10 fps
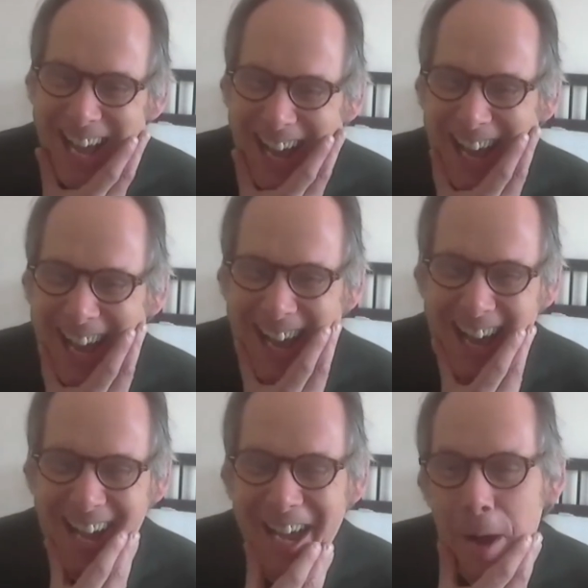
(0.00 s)

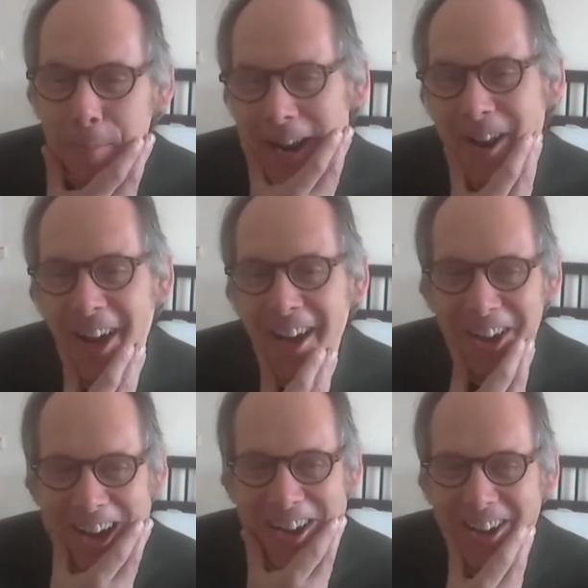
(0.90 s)
But anyway,
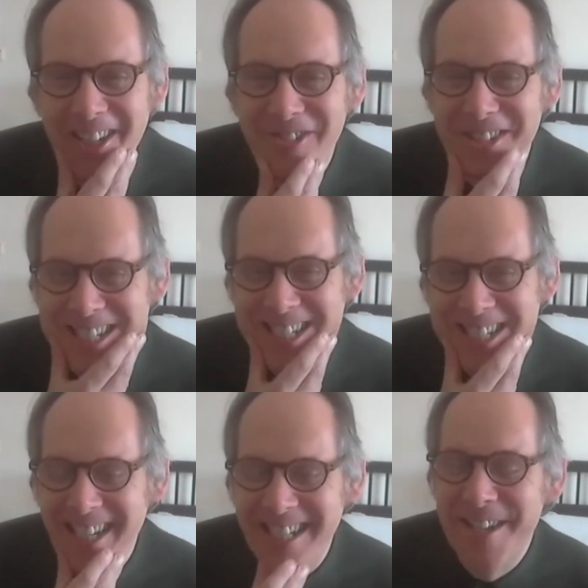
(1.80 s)
I got
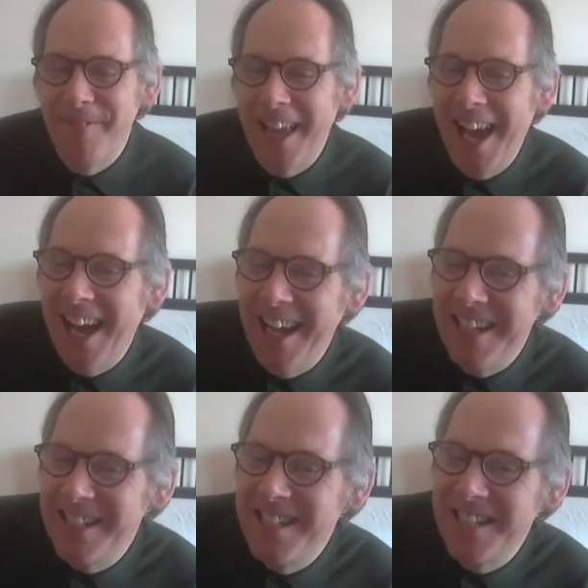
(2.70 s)
interested,
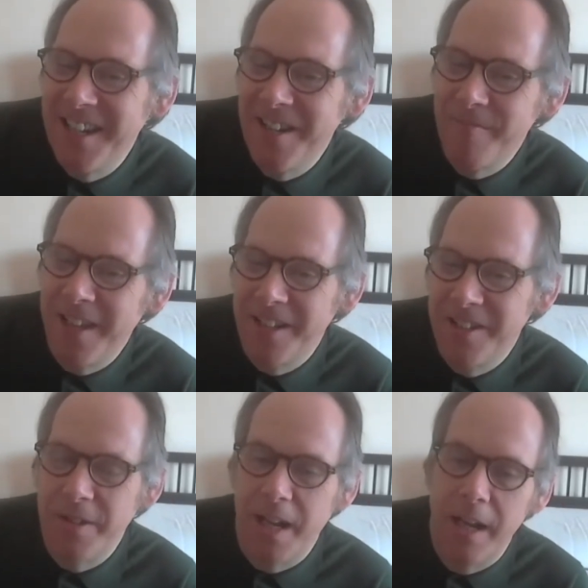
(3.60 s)
and
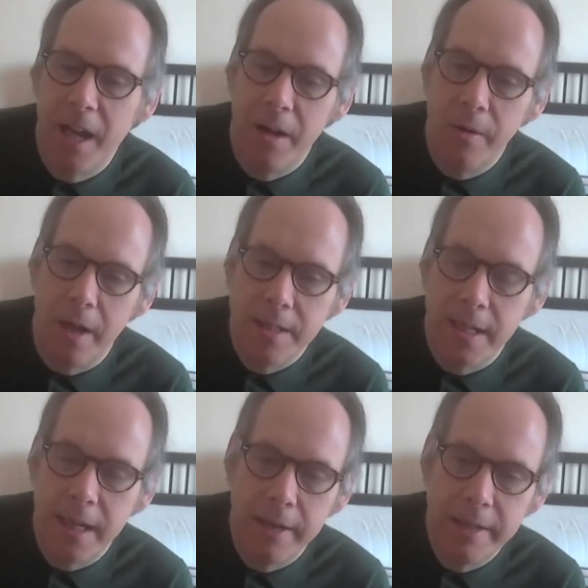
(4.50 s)
doing that. And I decided
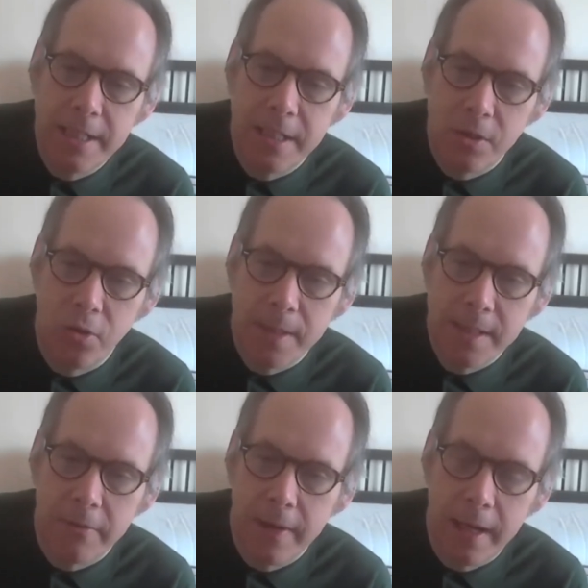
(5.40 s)
I needed to sort
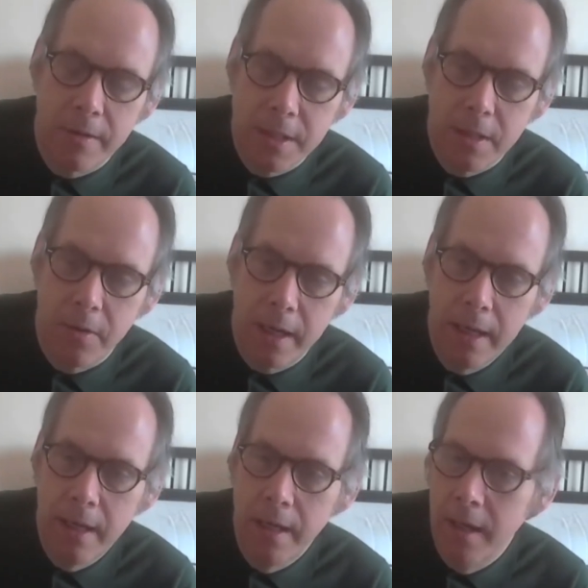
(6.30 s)
myself out. So I
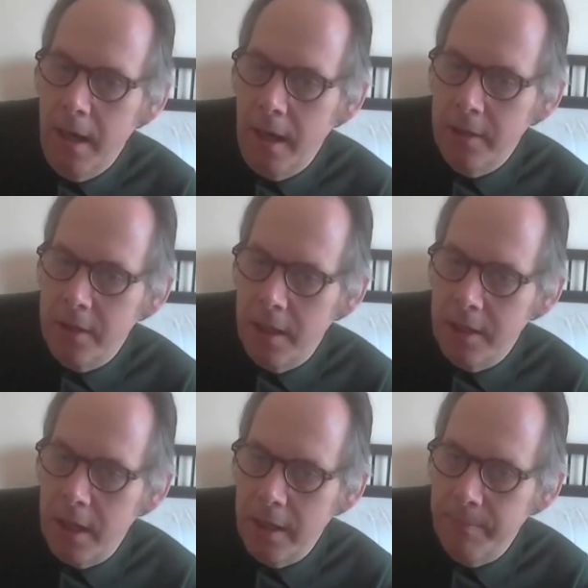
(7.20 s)

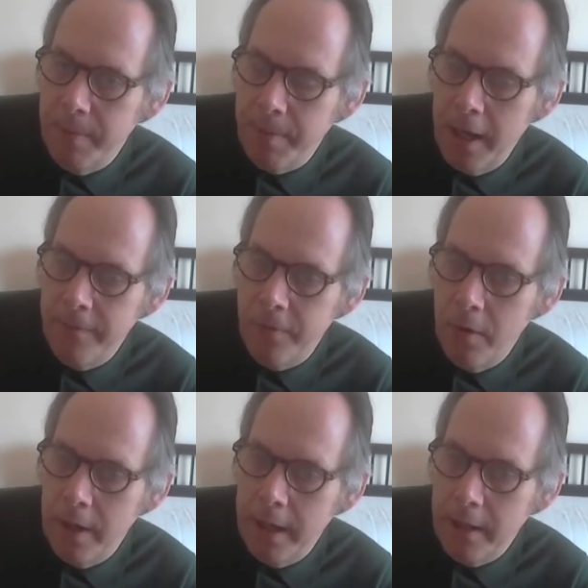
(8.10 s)
applied
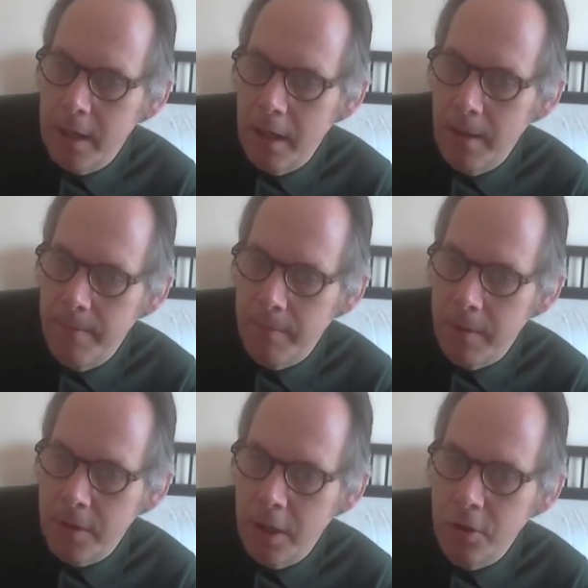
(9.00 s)
for a
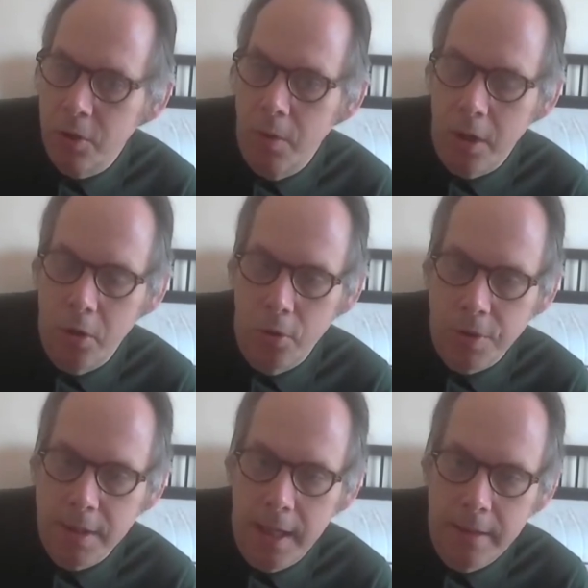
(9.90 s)
social work
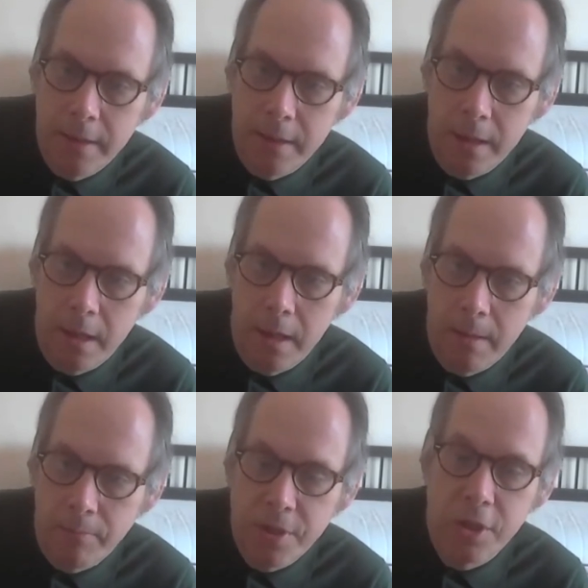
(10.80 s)
course down in
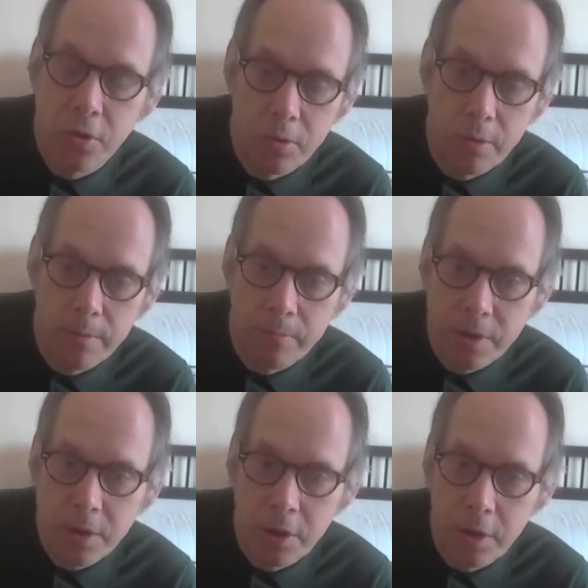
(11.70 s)
Bristol
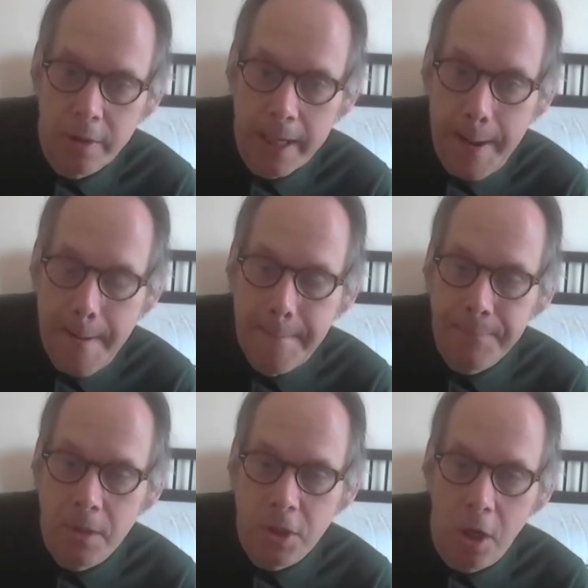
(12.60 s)
Uni,
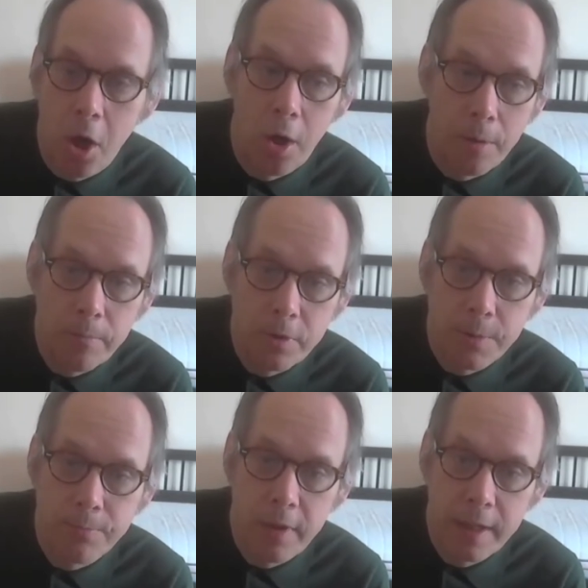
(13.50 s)
which I got on, which
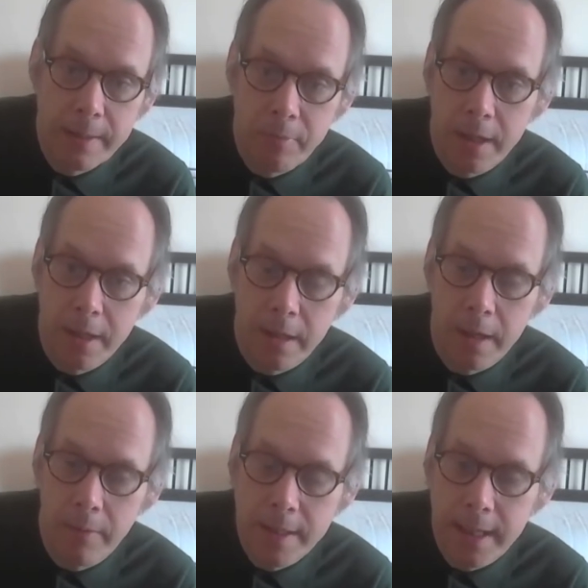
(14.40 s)
is brilliant.
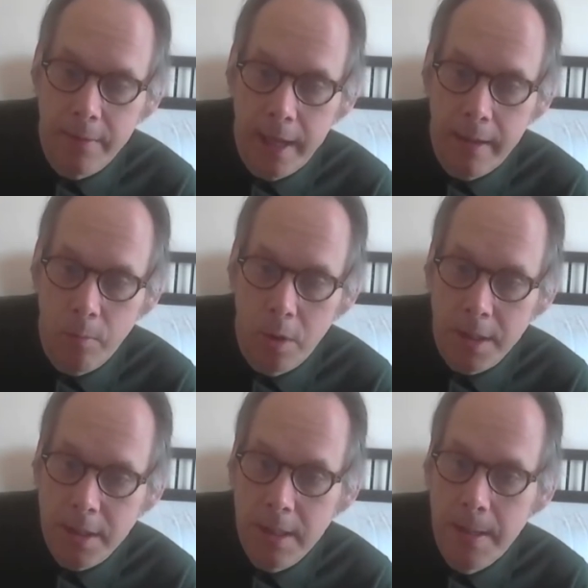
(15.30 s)
I went down there and worked.